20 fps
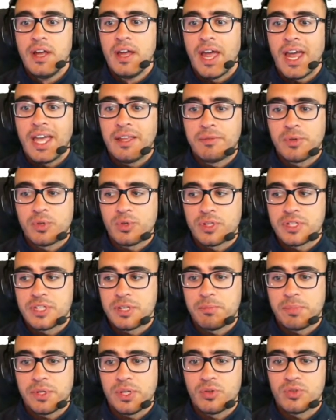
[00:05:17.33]
8 virtual
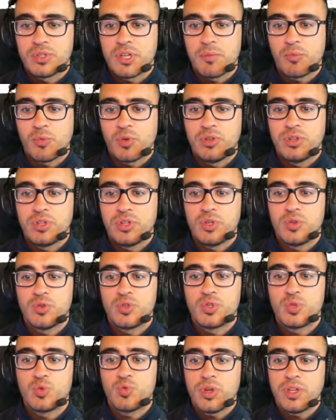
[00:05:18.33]
CPUs. I'm going to
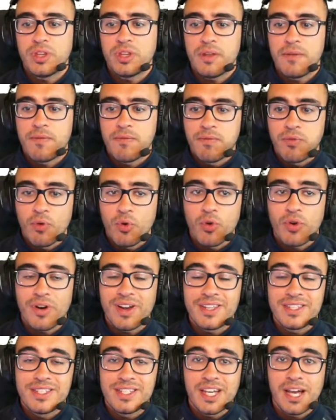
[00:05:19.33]
use 24
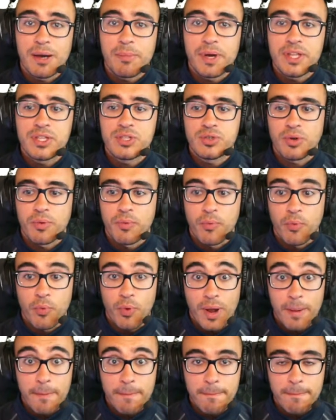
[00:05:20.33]
gigabytes of
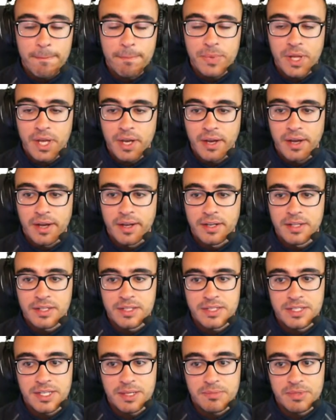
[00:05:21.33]
RAM. And it
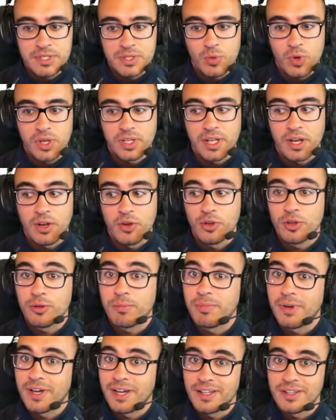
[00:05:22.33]
seems quite a lot,
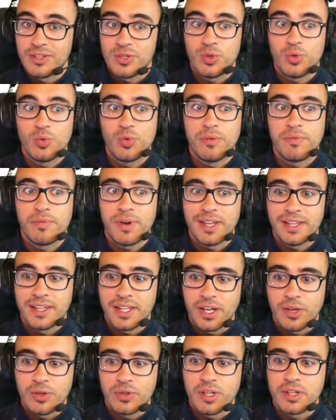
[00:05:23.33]
but you will find
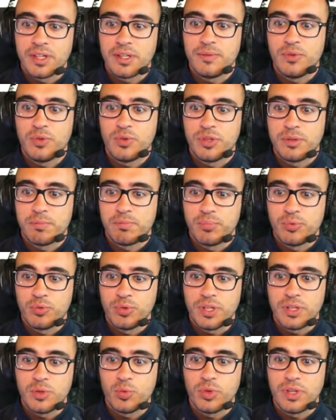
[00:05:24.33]
out that if you
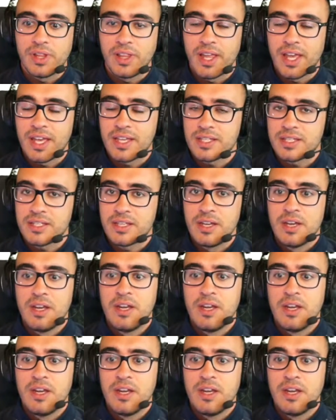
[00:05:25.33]
put it with less,